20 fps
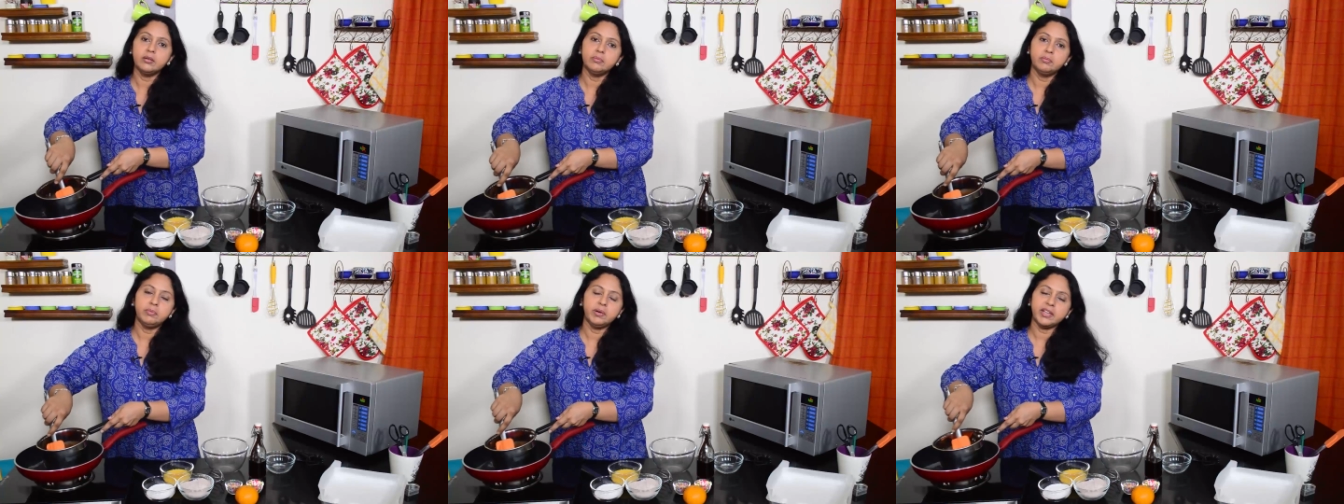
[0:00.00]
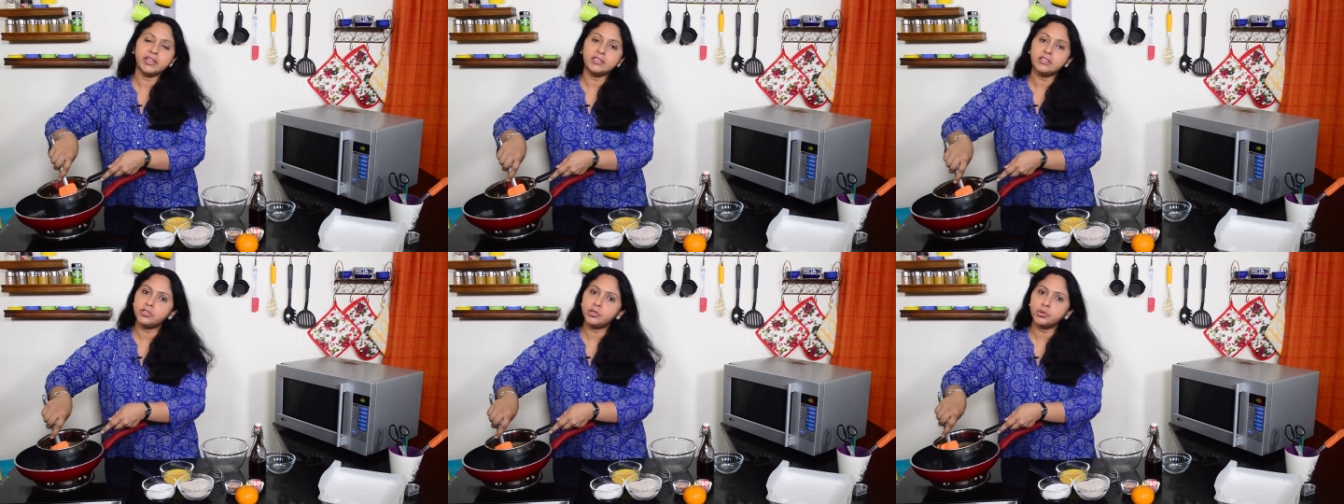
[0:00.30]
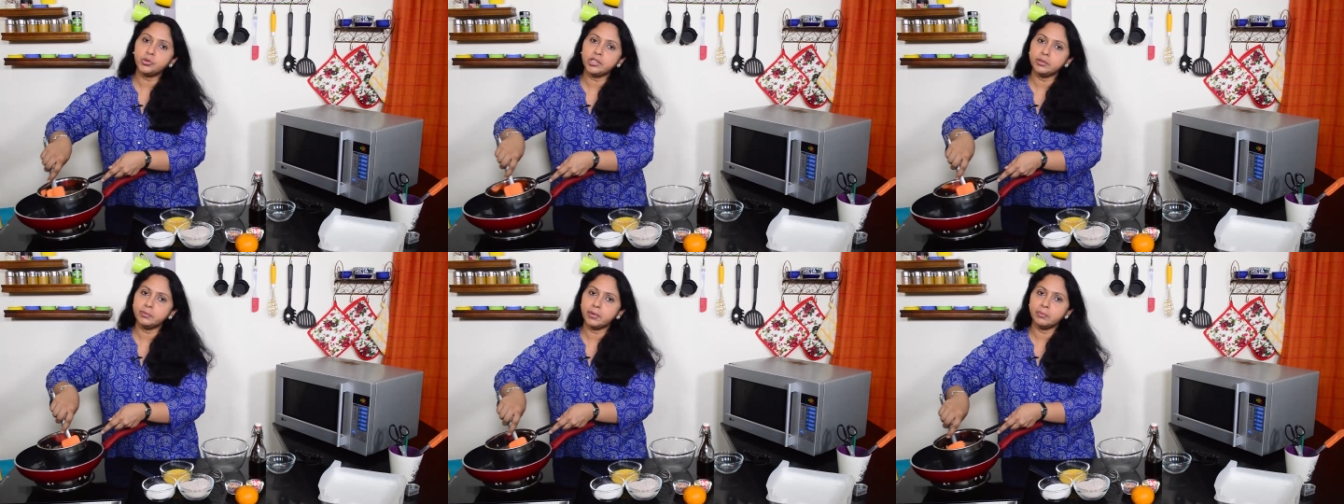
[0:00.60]
Please
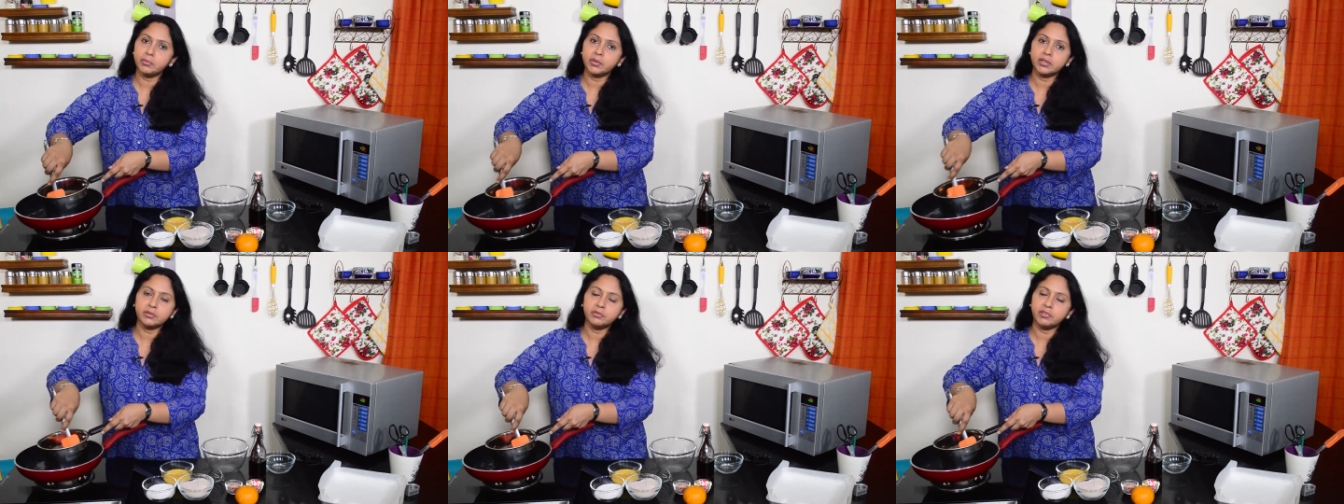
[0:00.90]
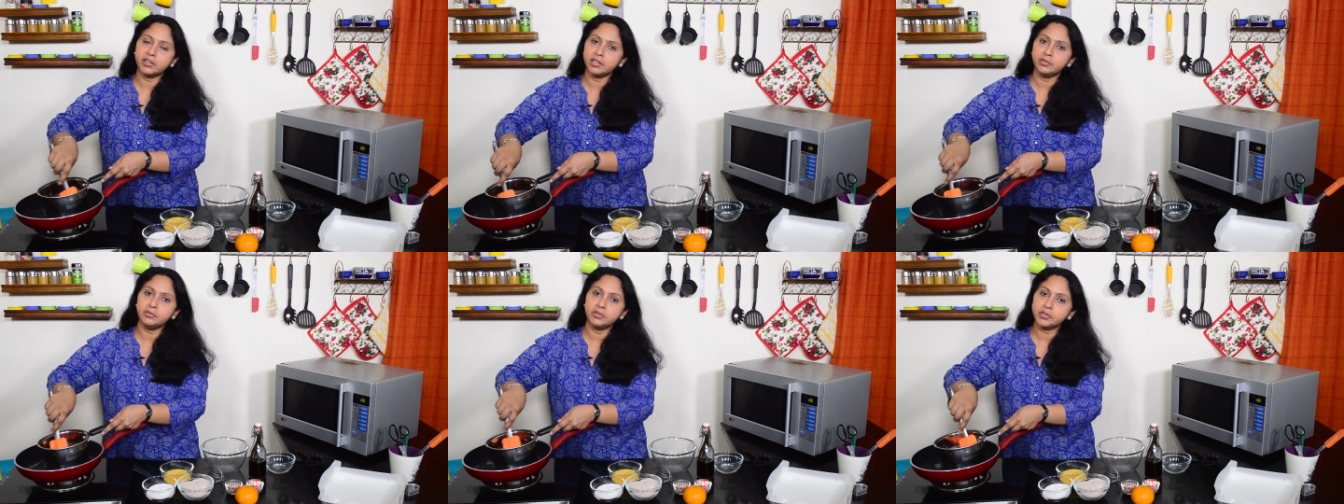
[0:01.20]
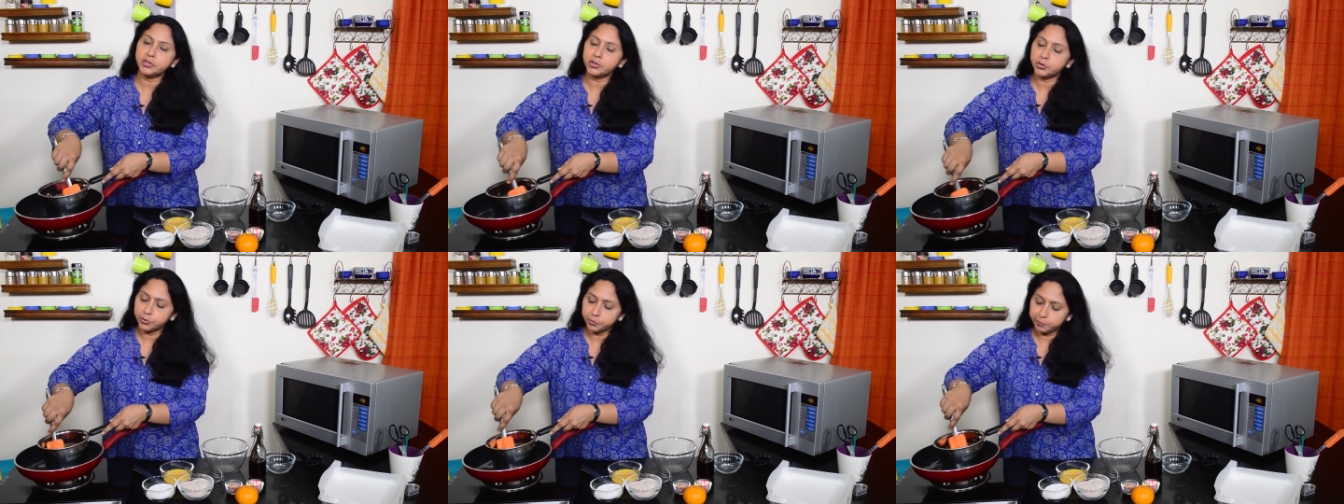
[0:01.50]
do remember, whenever
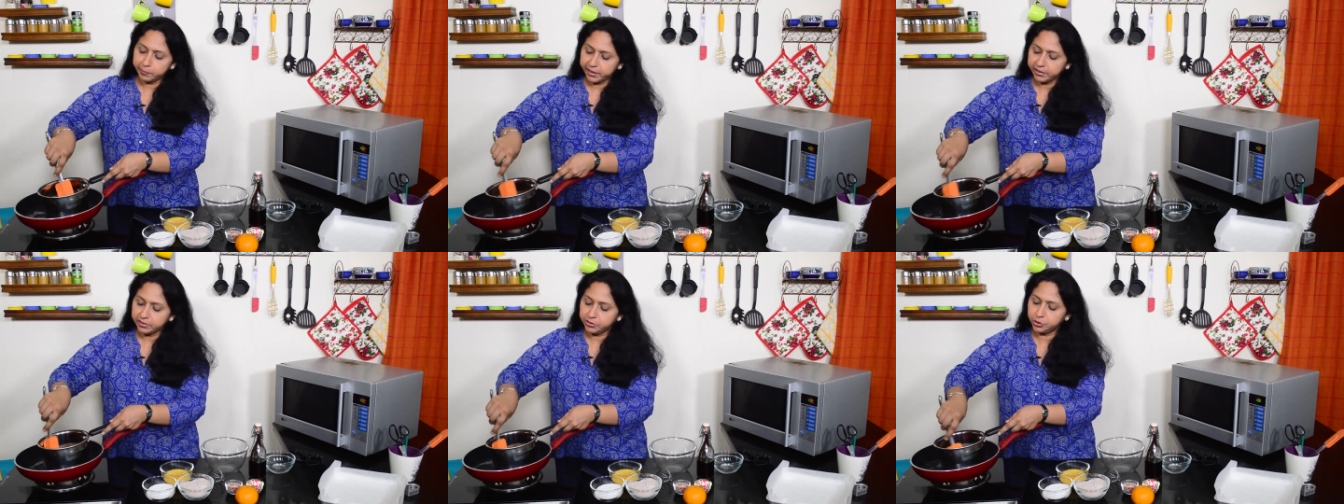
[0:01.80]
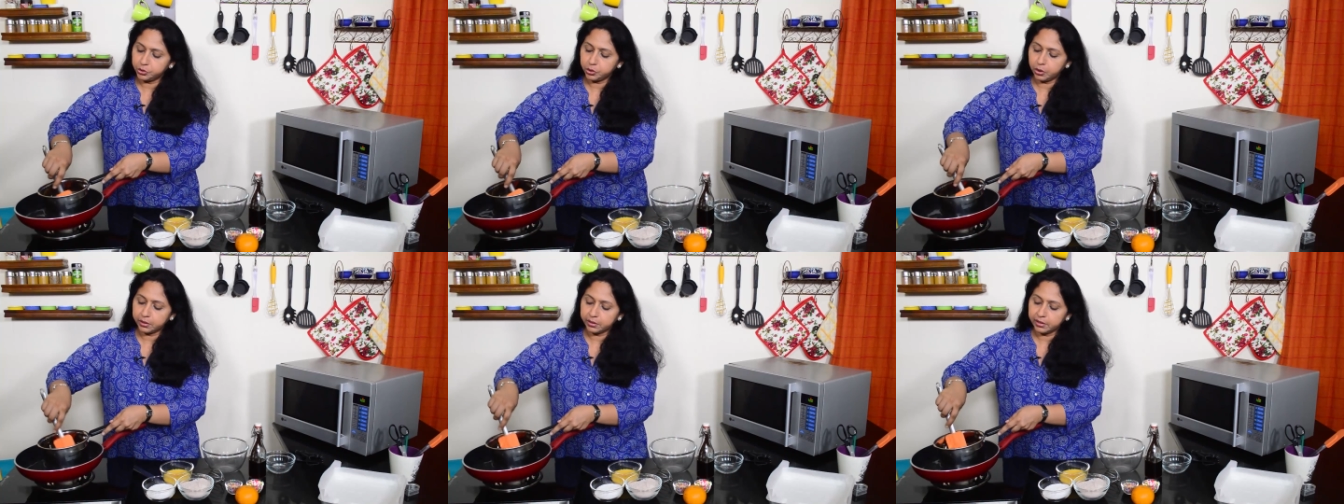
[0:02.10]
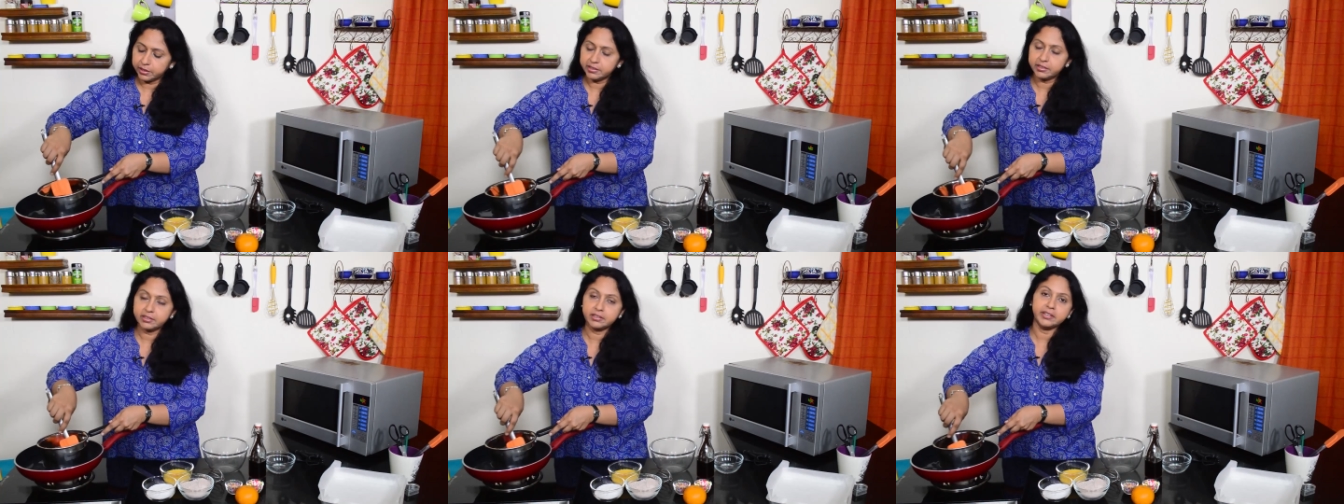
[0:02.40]
you melt
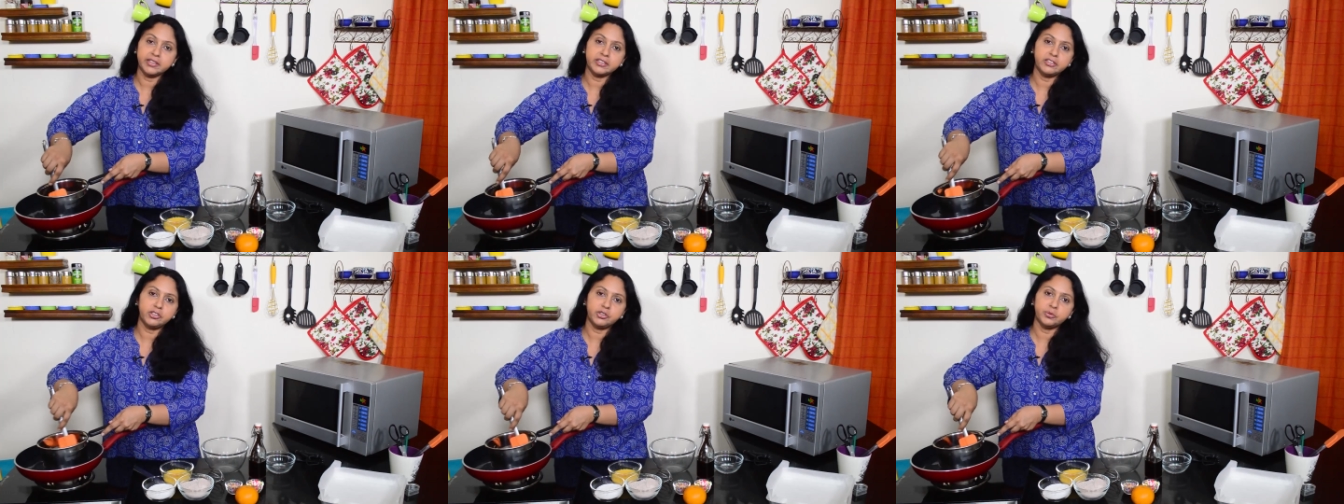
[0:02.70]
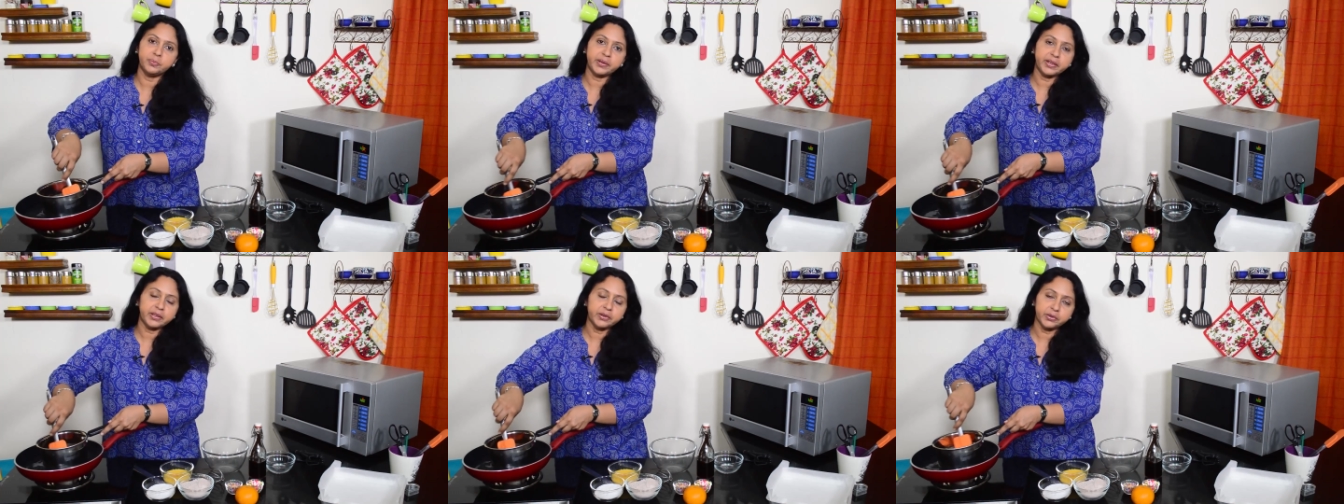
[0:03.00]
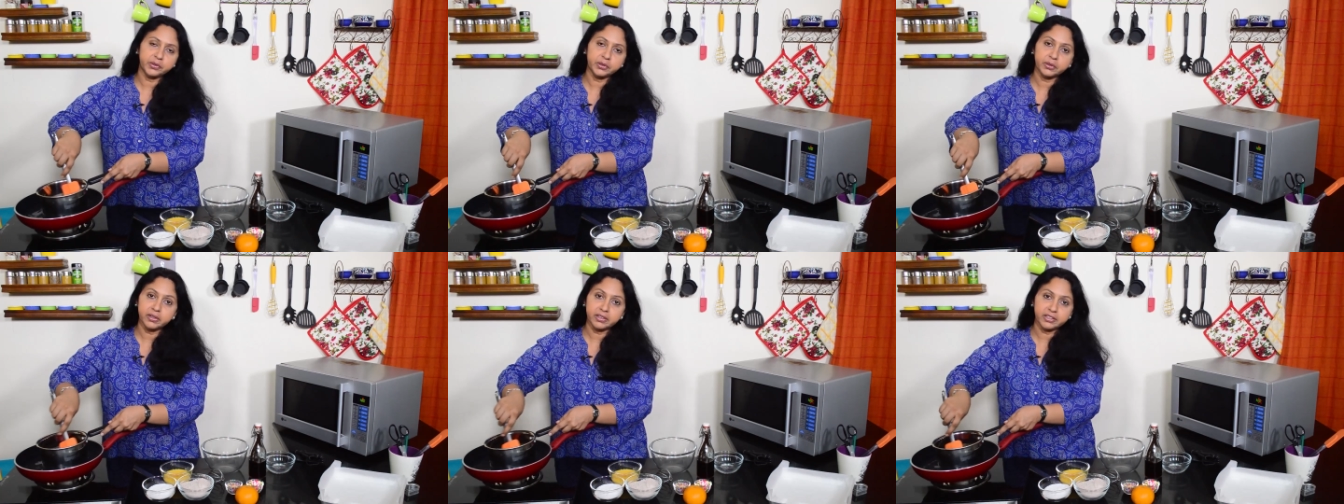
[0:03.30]
chocolate, it needs to be
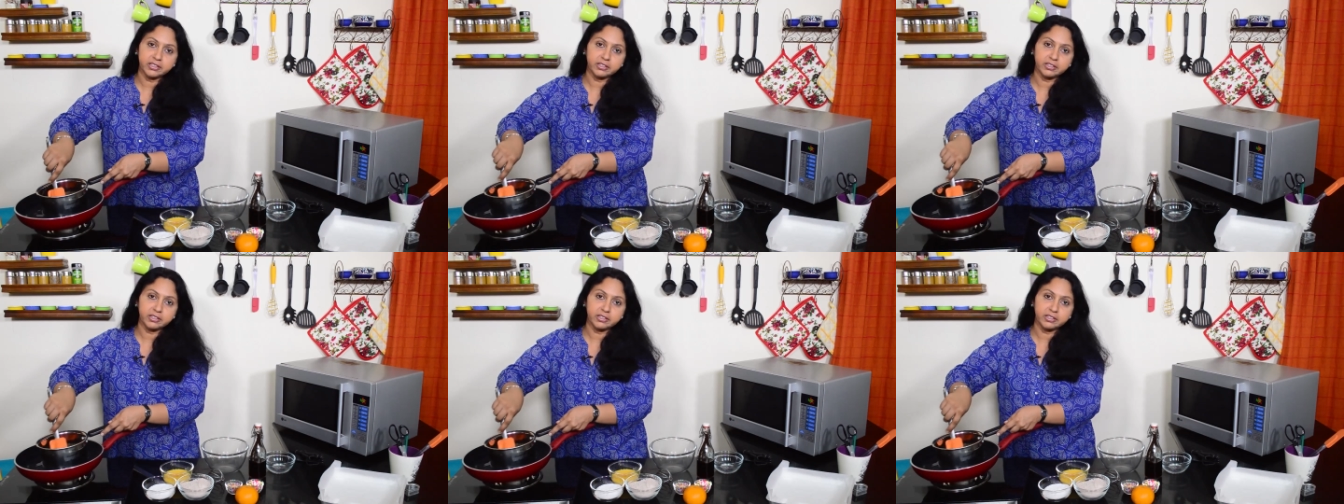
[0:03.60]
really